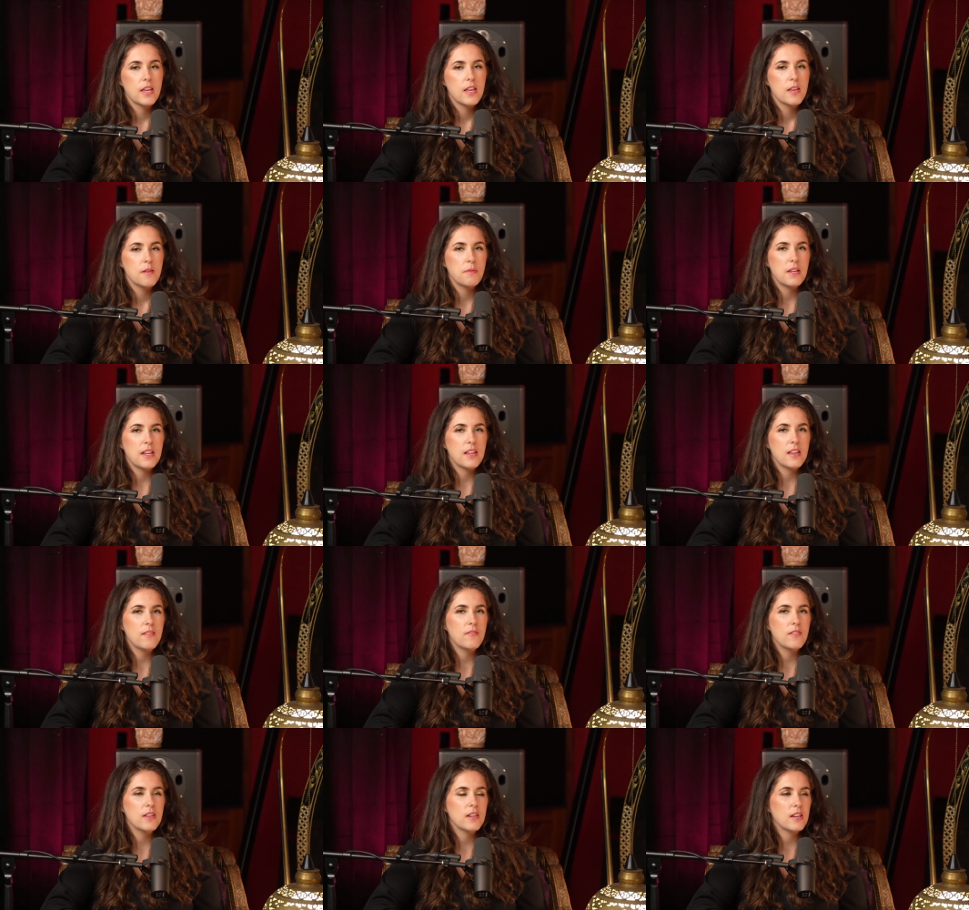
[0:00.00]
but
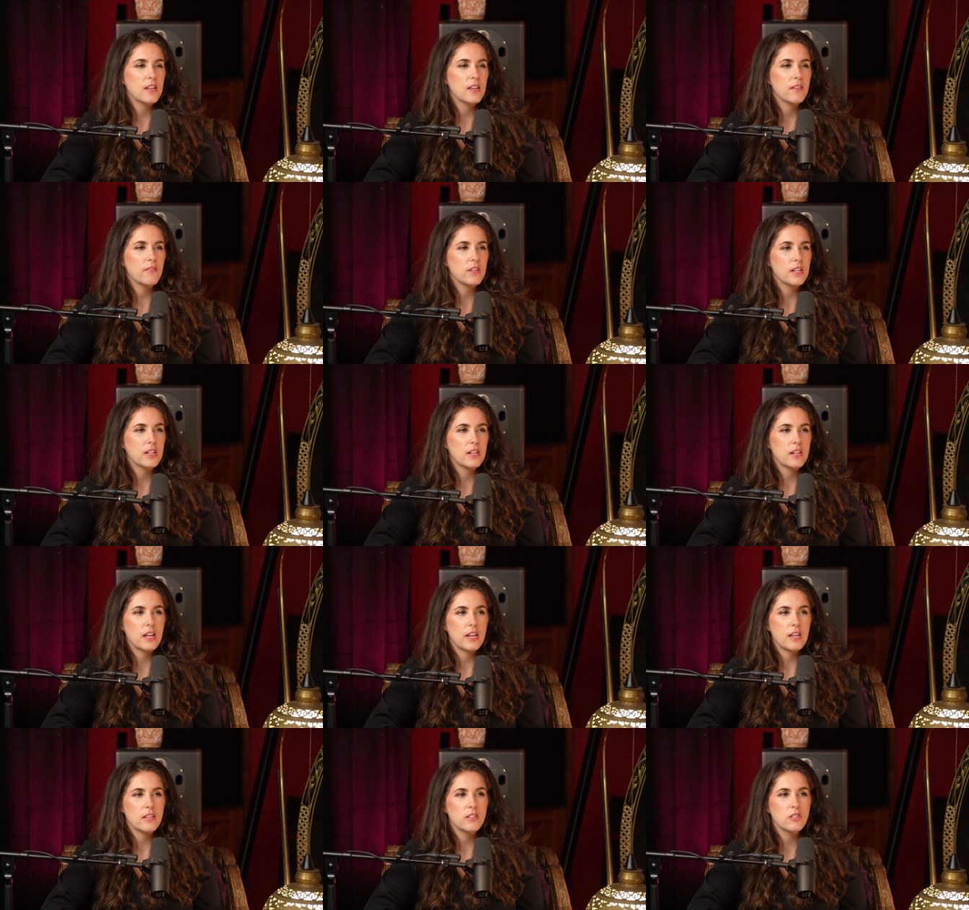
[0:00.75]
even in
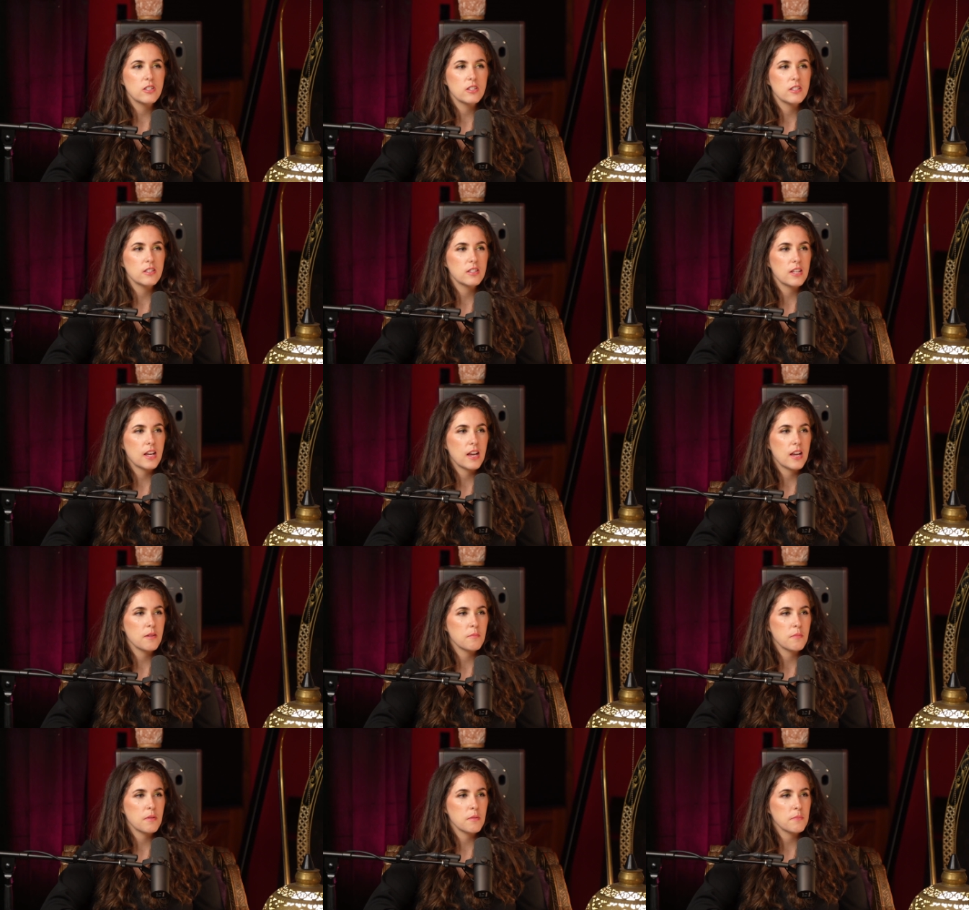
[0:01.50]
ancient
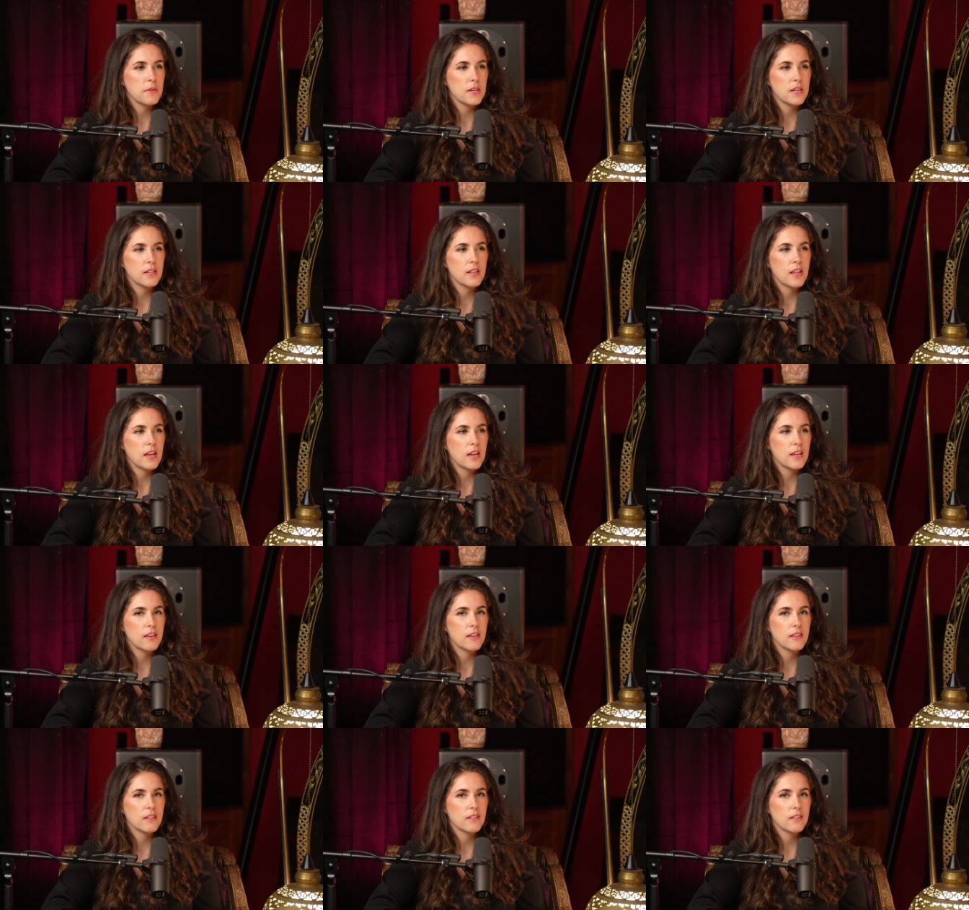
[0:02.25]
time, I mean, like